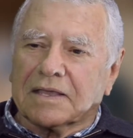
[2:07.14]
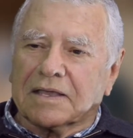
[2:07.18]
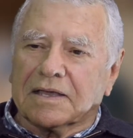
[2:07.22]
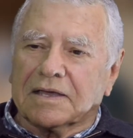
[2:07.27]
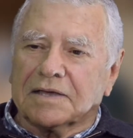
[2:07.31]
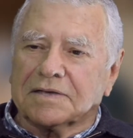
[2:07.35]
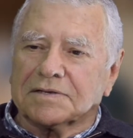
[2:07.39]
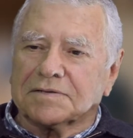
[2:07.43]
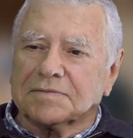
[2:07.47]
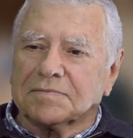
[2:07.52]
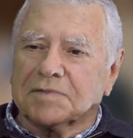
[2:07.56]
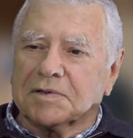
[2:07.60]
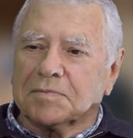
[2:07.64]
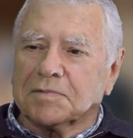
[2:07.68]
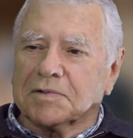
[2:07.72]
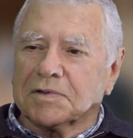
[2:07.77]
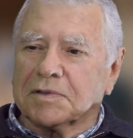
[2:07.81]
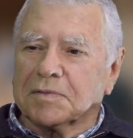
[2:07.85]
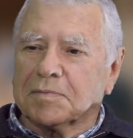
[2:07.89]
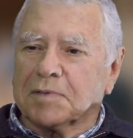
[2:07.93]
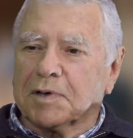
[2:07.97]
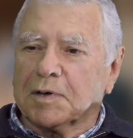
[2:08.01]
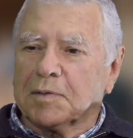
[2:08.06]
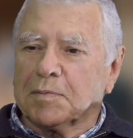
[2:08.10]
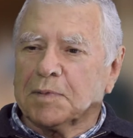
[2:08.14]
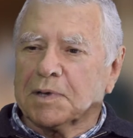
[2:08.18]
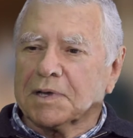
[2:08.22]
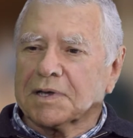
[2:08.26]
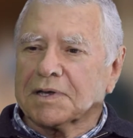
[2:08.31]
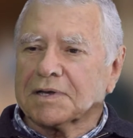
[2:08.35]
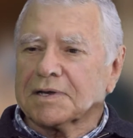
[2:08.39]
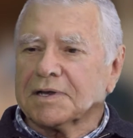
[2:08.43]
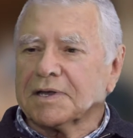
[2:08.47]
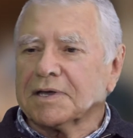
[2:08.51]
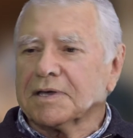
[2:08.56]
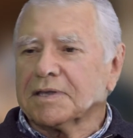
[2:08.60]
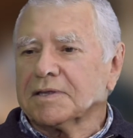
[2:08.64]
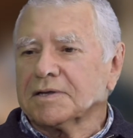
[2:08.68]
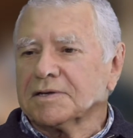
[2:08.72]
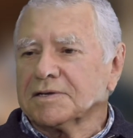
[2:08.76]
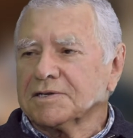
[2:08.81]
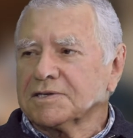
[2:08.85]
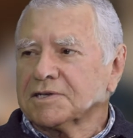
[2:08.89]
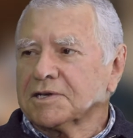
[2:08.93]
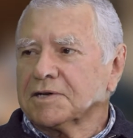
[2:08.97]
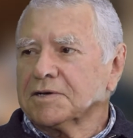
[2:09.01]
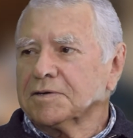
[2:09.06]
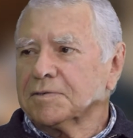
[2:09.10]
As a member of the public, now that
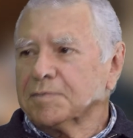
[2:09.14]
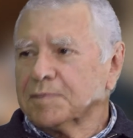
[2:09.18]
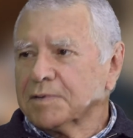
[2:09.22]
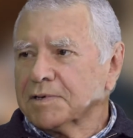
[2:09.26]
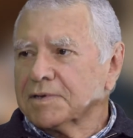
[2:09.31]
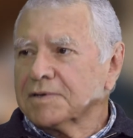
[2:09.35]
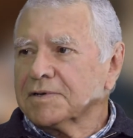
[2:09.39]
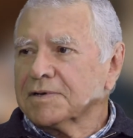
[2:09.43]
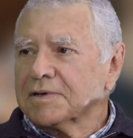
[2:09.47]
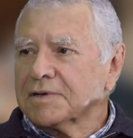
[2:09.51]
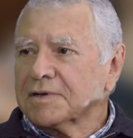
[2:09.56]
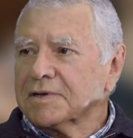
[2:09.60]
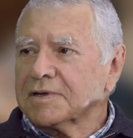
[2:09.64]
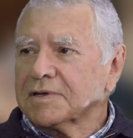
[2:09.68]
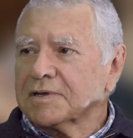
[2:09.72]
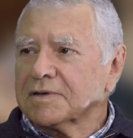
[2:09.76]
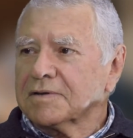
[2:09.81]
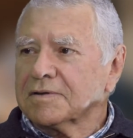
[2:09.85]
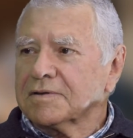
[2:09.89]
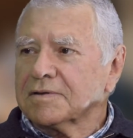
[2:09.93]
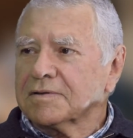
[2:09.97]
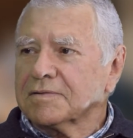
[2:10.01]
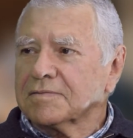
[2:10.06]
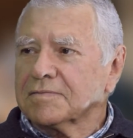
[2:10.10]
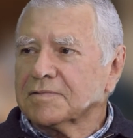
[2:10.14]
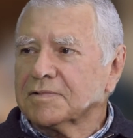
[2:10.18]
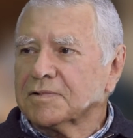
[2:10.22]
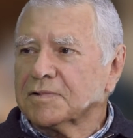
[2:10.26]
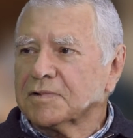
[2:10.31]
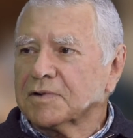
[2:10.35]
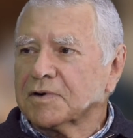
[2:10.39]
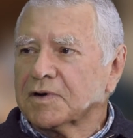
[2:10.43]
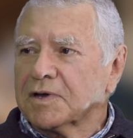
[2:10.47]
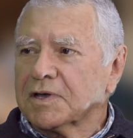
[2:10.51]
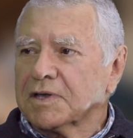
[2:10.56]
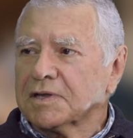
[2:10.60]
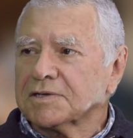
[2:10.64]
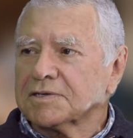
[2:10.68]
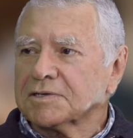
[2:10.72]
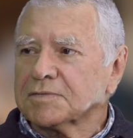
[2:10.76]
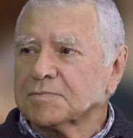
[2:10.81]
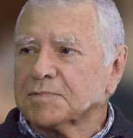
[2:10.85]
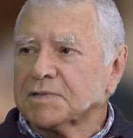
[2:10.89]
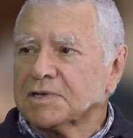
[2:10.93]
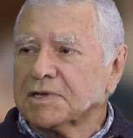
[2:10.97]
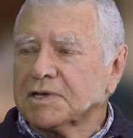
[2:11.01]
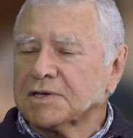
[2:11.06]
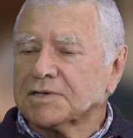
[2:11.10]
it's open and you can walk around as a
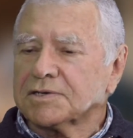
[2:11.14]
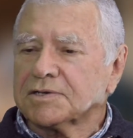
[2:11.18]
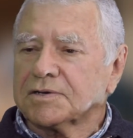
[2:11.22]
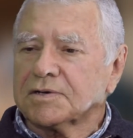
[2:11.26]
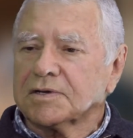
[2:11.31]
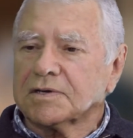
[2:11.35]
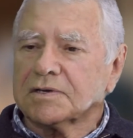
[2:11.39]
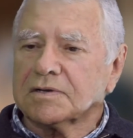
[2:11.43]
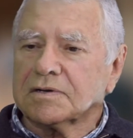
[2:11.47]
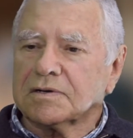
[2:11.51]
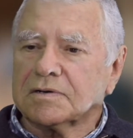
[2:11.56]
pedestrian,